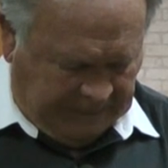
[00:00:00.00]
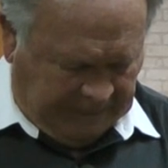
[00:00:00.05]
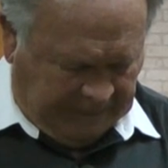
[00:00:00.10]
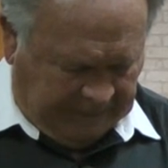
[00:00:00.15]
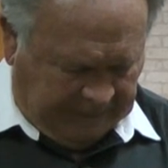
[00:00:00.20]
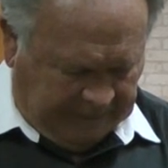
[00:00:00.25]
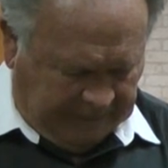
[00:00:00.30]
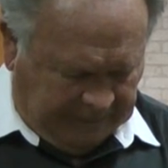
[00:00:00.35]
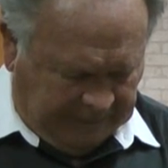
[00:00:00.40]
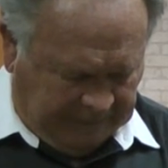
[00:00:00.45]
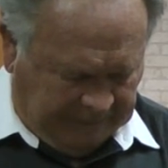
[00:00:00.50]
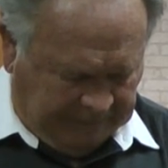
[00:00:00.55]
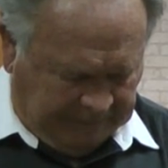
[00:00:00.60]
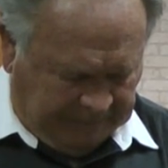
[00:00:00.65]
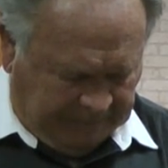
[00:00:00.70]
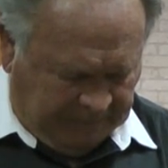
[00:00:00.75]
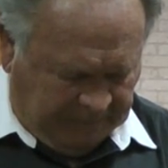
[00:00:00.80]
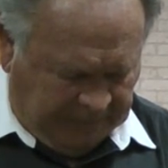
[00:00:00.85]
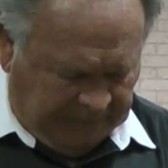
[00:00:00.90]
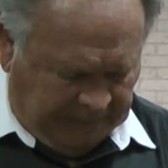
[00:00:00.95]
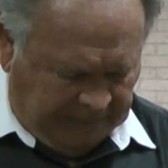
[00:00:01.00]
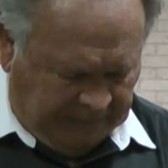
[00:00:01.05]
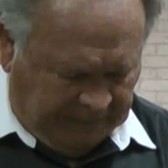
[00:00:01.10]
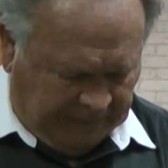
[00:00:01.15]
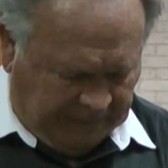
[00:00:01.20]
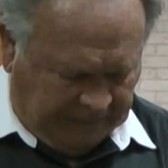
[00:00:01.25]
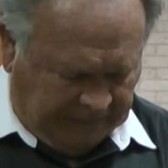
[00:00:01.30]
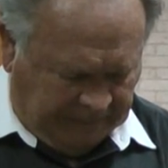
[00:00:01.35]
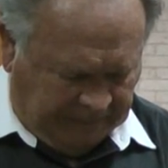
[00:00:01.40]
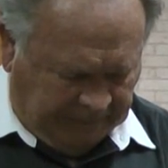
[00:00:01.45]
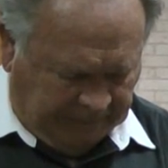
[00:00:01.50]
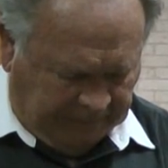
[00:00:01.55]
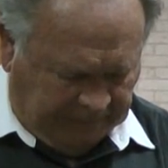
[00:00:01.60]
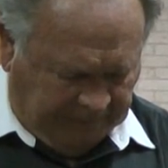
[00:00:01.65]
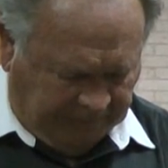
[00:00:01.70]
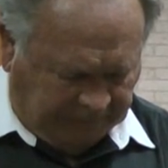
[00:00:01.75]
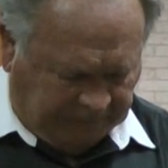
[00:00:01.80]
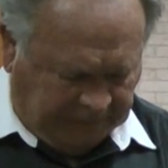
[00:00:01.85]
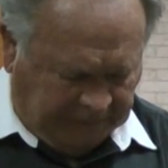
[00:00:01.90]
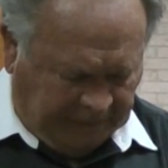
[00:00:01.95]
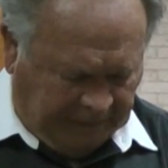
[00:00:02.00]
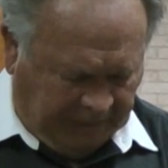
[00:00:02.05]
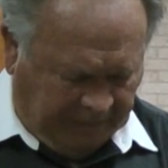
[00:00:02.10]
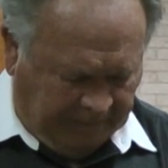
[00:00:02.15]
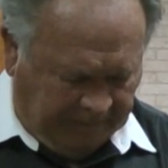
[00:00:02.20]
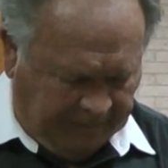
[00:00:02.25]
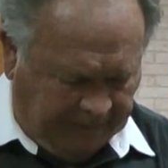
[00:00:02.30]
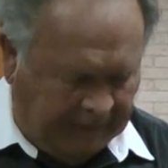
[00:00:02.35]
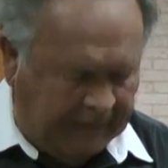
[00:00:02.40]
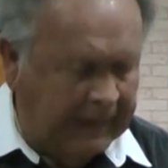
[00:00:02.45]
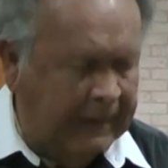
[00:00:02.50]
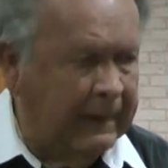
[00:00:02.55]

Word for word: and be uh, lifted up.